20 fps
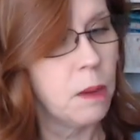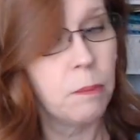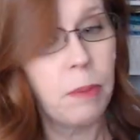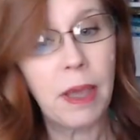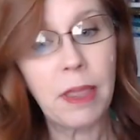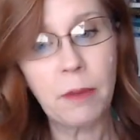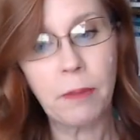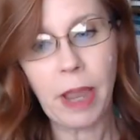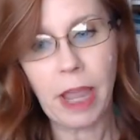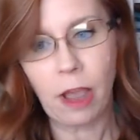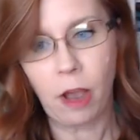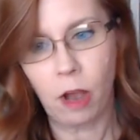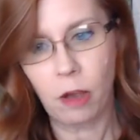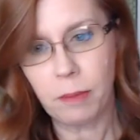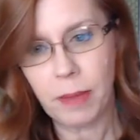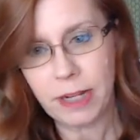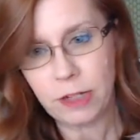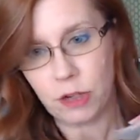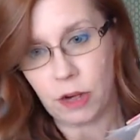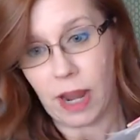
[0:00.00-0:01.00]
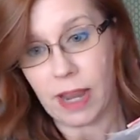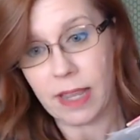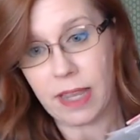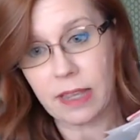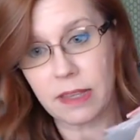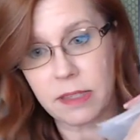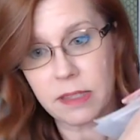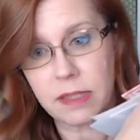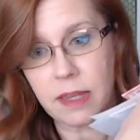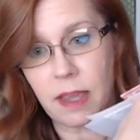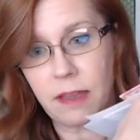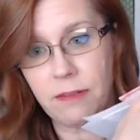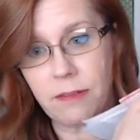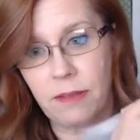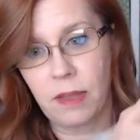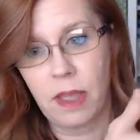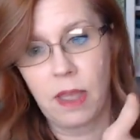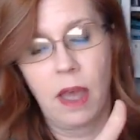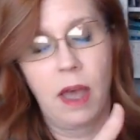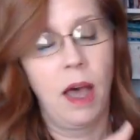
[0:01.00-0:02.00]
By the way, all my tracking
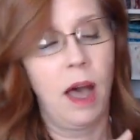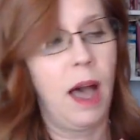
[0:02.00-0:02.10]
stuff